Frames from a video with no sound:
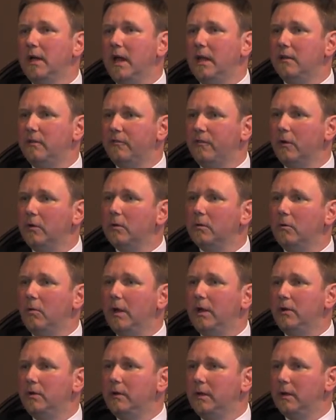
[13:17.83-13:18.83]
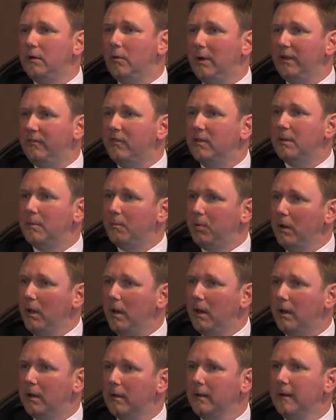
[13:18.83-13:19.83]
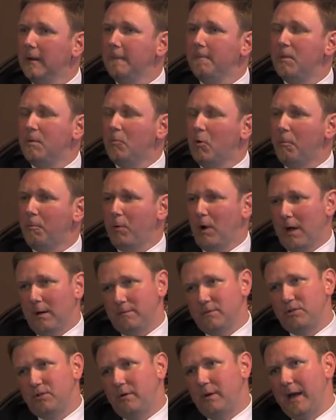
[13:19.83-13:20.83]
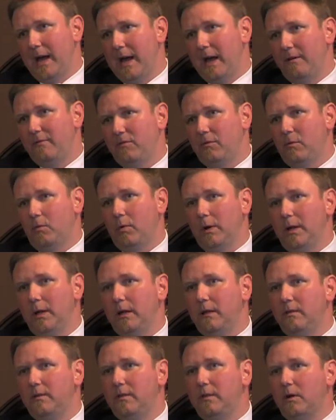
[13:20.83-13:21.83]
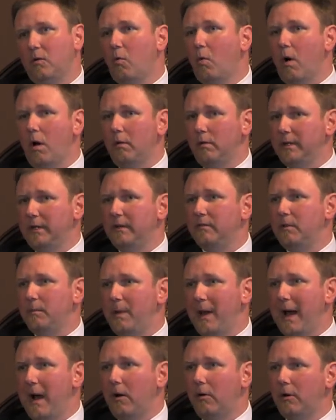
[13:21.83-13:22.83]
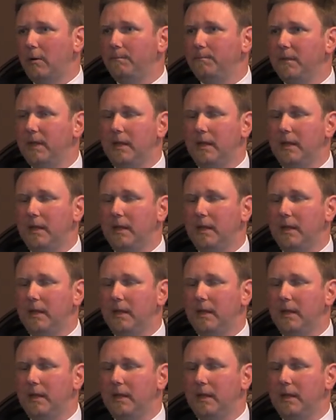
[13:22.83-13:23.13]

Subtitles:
And the further away you get away from the plug, the more problems you have with the quality of the power.